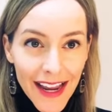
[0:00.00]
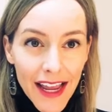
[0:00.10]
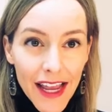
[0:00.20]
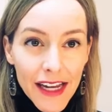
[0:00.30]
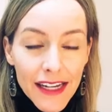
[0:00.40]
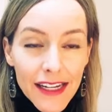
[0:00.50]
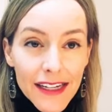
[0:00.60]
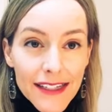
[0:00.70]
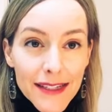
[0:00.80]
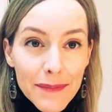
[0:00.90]
and it
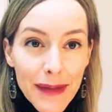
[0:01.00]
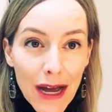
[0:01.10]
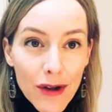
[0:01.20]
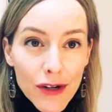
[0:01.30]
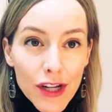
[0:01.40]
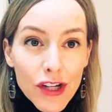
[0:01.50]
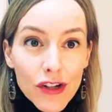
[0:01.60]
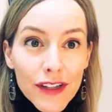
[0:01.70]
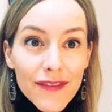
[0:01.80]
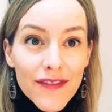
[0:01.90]
is about your
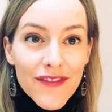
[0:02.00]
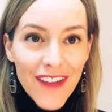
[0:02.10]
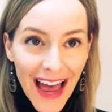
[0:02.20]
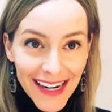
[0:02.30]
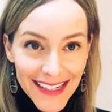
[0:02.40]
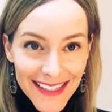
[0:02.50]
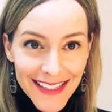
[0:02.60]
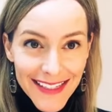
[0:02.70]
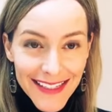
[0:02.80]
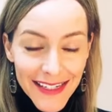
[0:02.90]
lymphatic
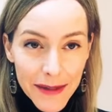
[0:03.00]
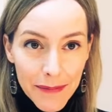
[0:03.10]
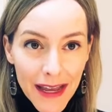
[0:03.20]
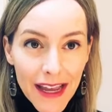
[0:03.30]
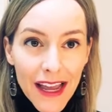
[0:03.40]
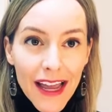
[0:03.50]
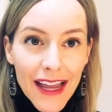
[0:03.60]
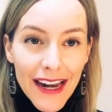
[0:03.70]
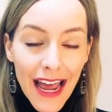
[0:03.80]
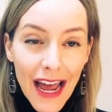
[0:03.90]
system and
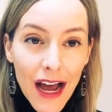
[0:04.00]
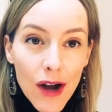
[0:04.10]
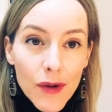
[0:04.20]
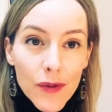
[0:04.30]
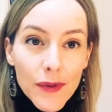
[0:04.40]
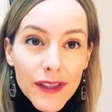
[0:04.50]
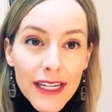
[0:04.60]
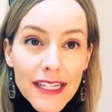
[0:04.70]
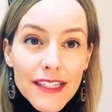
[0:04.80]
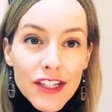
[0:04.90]
how it
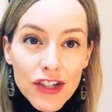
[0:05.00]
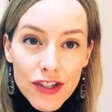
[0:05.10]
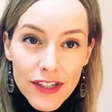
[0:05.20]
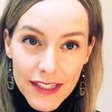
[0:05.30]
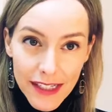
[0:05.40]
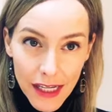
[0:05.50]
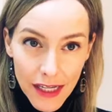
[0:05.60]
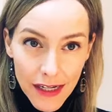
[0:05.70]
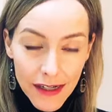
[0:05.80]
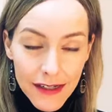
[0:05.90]
relates to your
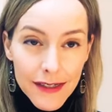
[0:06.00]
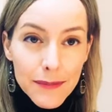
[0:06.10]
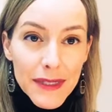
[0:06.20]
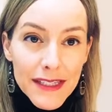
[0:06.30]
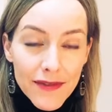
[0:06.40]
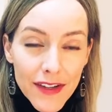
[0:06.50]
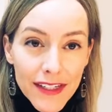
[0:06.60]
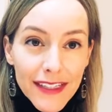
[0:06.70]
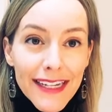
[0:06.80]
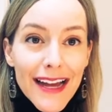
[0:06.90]
skin,
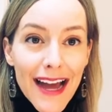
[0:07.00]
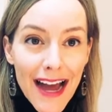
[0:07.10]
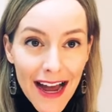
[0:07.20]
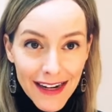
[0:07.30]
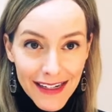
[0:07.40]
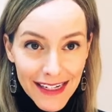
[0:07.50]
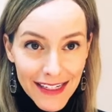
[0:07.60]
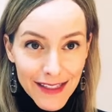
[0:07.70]
specifically acne.